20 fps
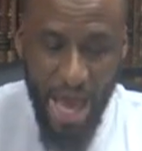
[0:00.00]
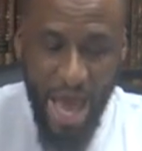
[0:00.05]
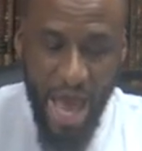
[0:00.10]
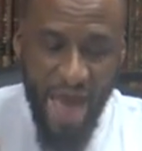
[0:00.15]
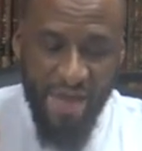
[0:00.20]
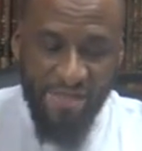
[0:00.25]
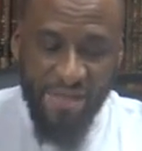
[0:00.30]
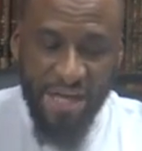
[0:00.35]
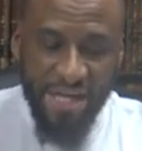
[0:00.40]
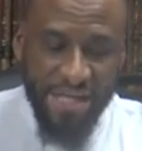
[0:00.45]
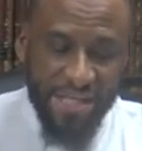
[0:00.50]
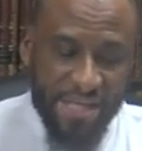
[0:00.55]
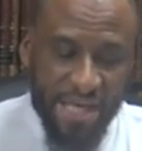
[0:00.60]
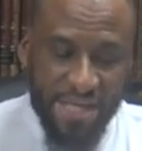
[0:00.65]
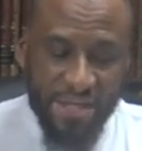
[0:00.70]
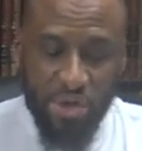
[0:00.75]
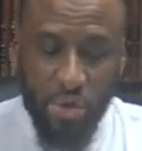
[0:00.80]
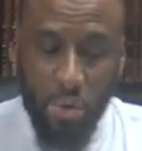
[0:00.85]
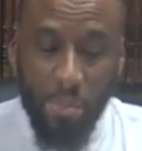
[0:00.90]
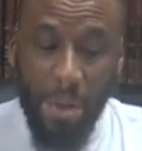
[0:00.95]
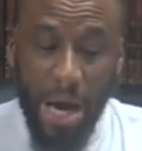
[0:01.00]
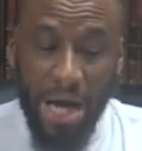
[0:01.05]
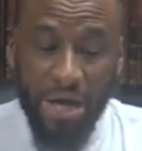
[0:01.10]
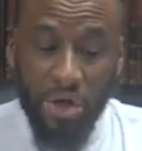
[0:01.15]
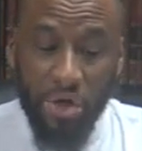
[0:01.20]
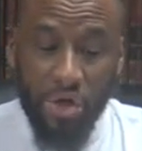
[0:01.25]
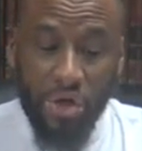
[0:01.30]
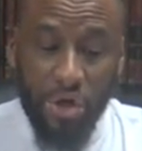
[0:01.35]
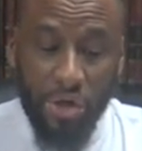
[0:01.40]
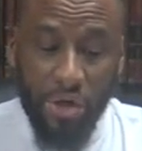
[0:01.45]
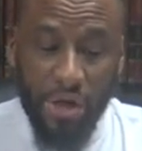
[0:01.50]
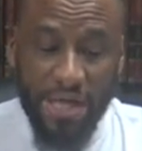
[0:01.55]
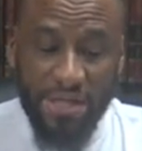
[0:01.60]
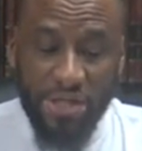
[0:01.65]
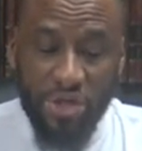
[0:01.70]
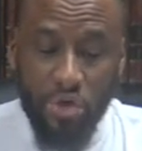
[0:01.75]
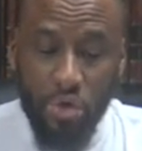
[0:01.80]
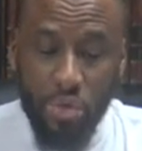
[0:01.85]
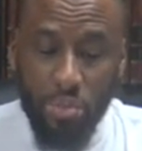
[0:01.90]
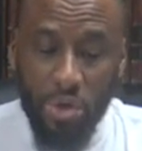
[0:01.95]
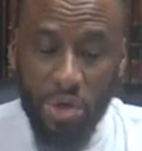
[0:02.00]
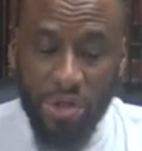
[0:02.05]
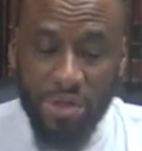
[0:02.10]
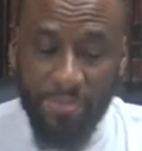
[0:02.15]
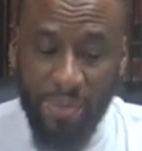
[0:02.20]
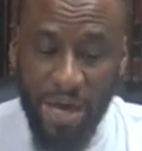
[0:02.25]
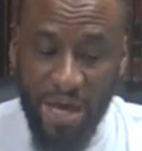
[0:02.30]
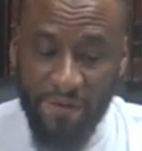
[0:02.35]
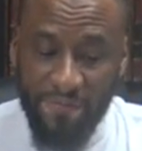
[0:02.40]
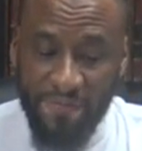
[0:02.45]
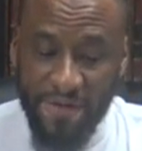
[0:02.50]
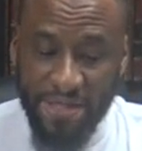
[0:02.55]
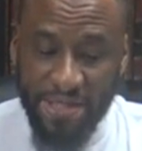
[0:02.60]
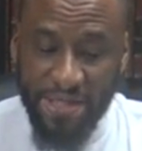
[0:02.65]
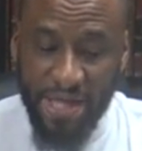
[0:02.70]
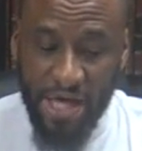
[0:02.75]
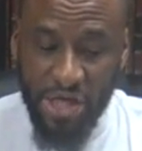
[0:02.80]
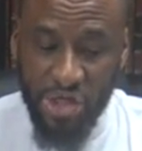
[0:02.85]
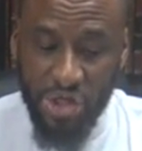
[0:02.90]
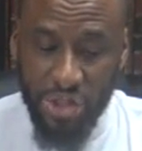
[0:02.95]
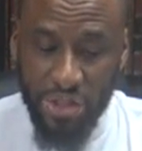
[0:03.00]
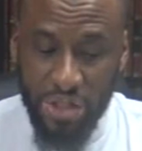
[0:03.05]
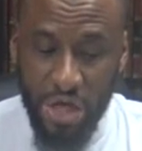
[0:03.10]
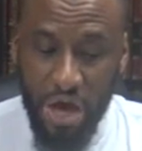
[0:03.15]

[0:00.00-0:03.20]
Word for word: And then he said, so minor shirk has numerous manifestations.